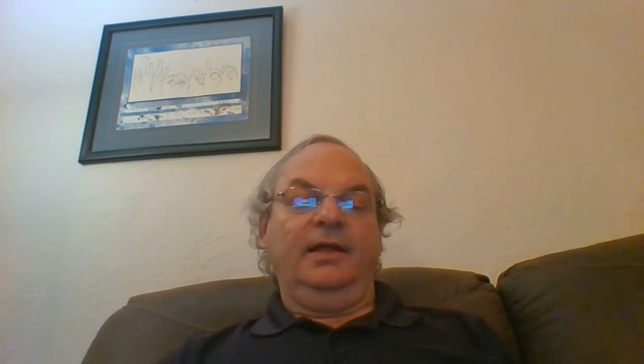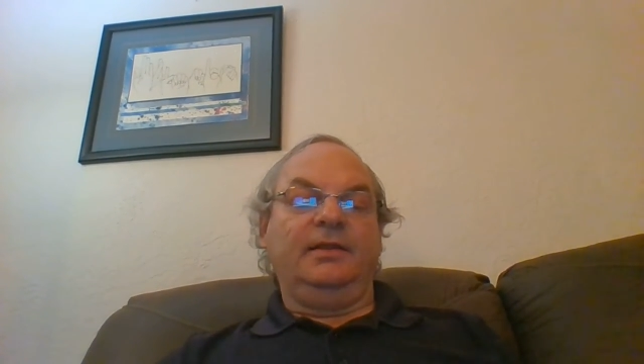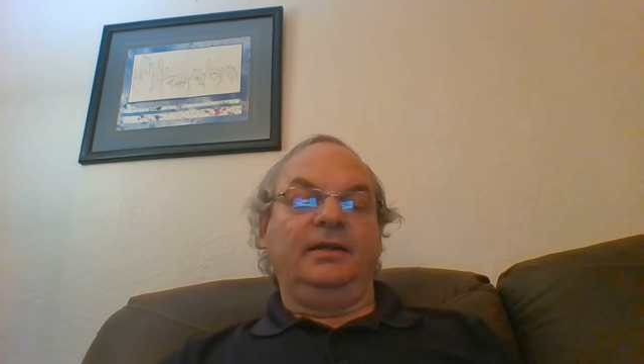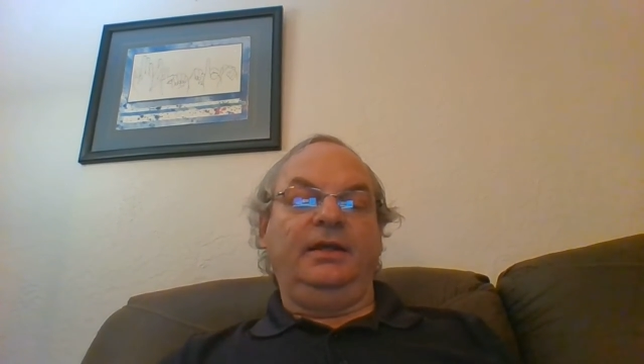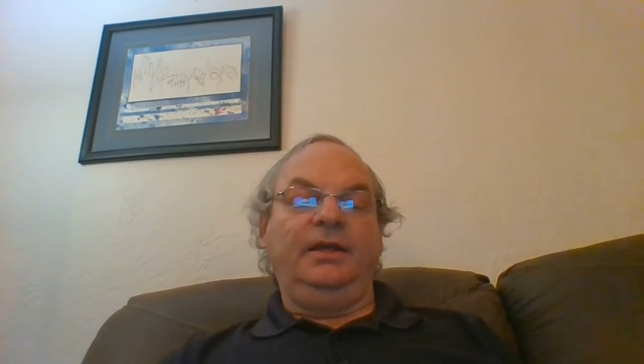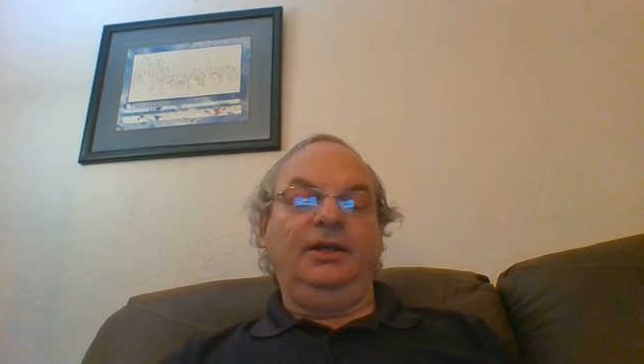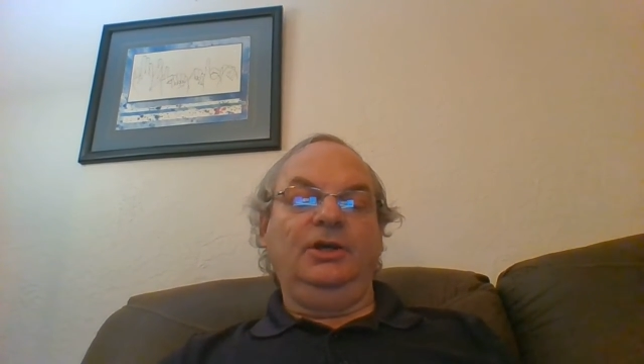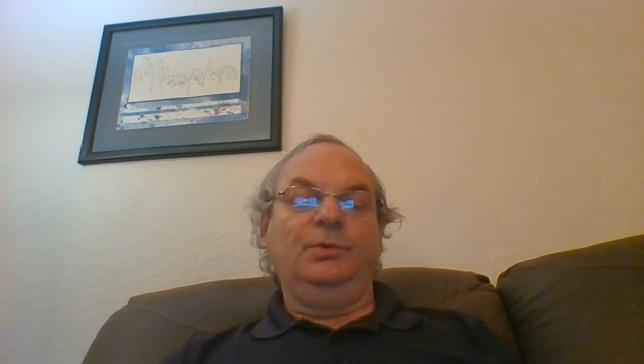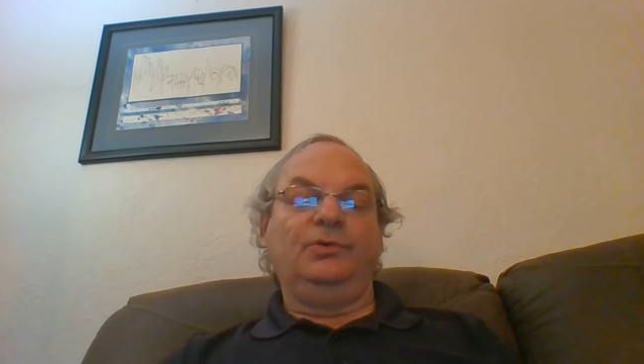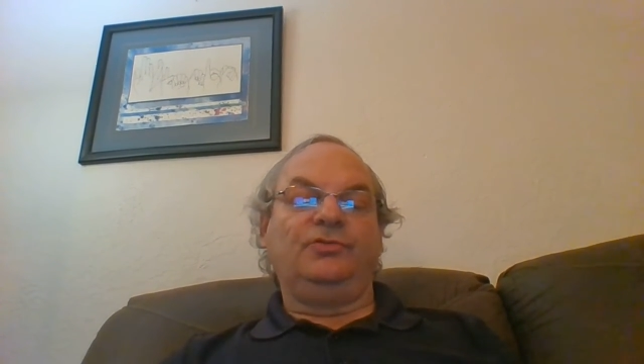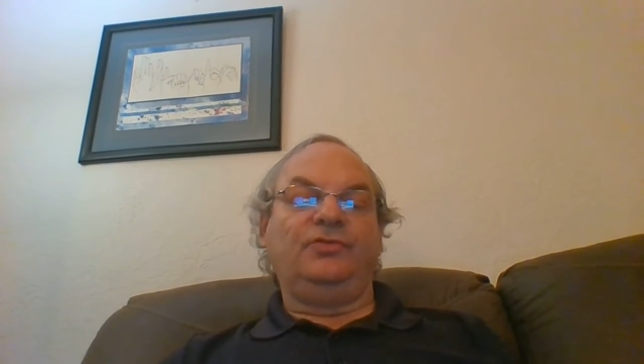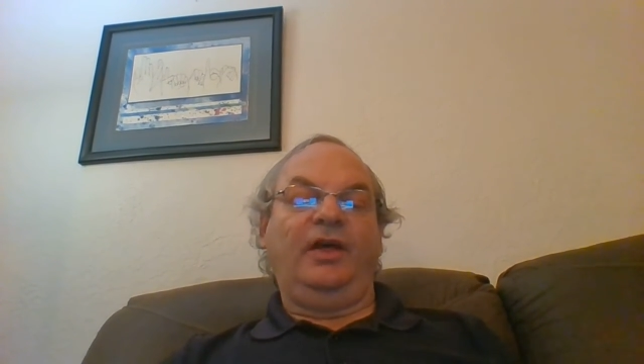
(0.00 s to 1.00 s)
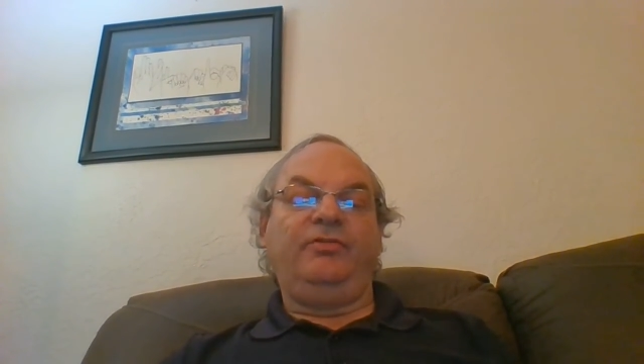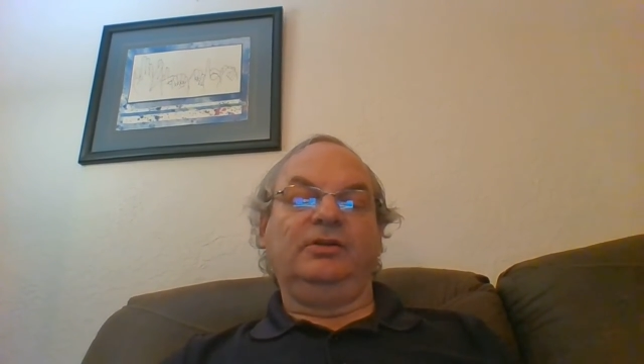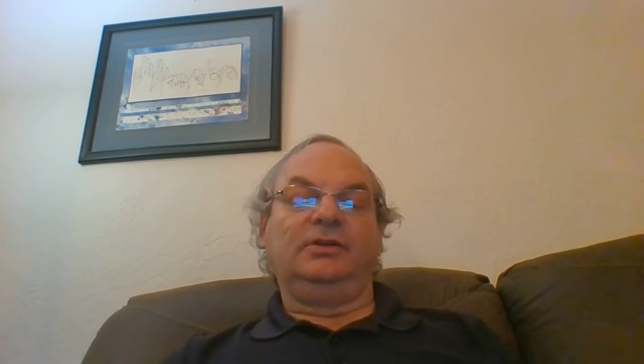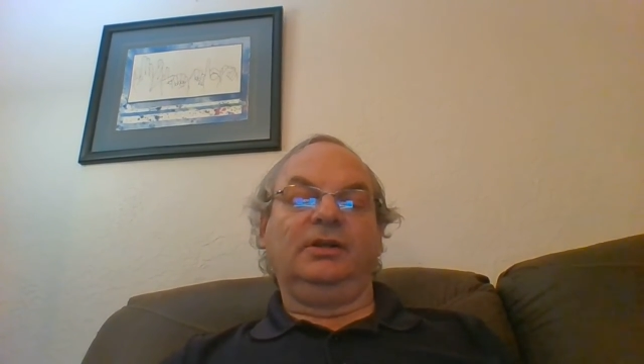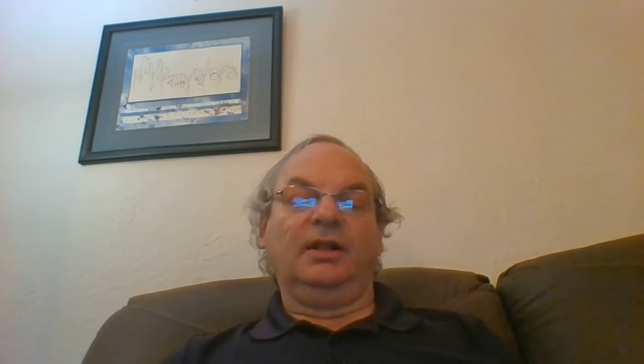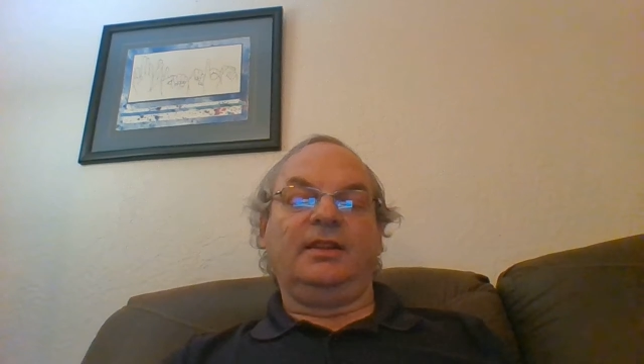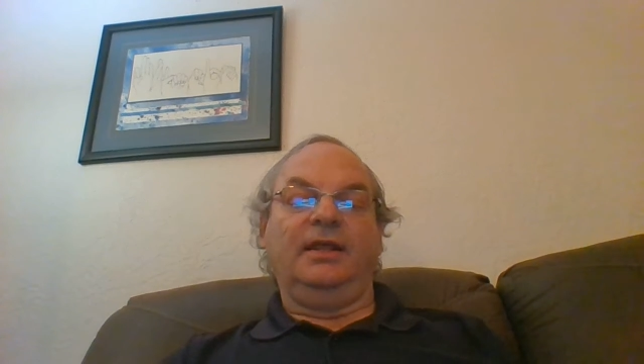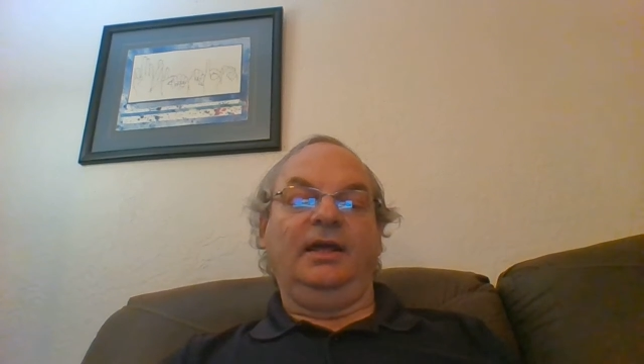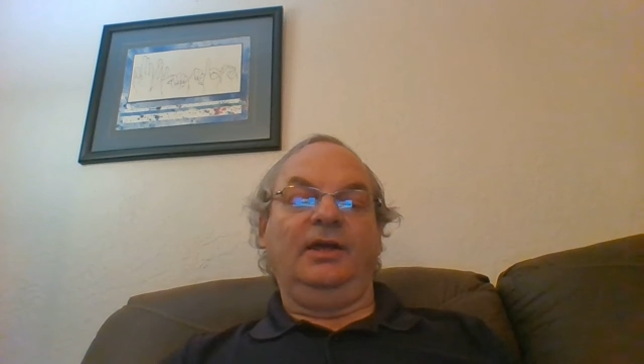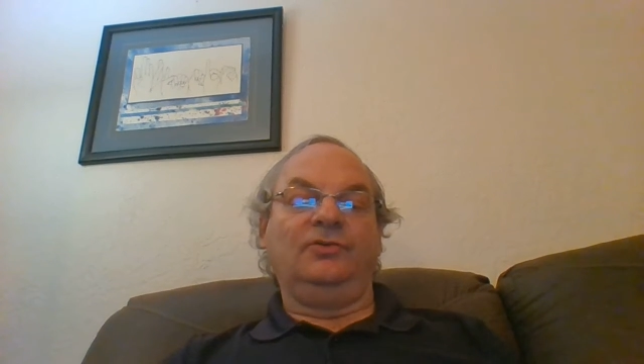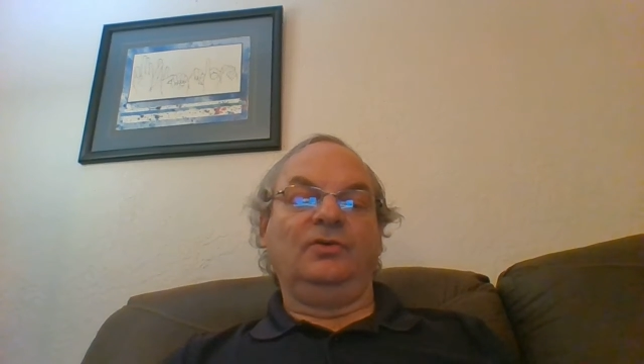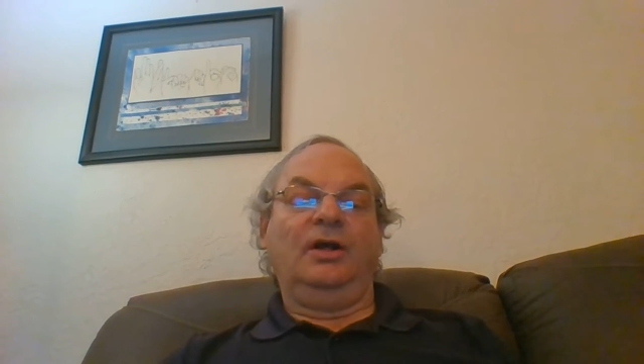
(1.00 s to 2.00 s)
that he who is faithful in little
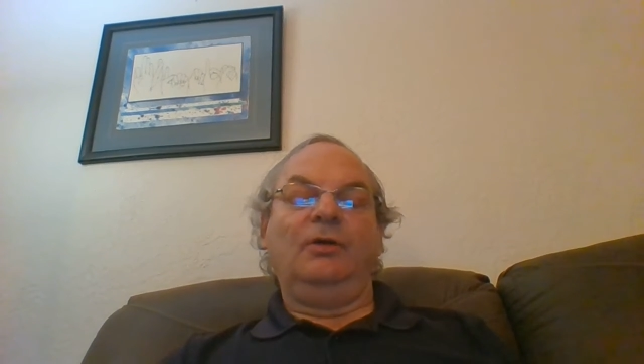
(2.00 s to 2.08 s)
things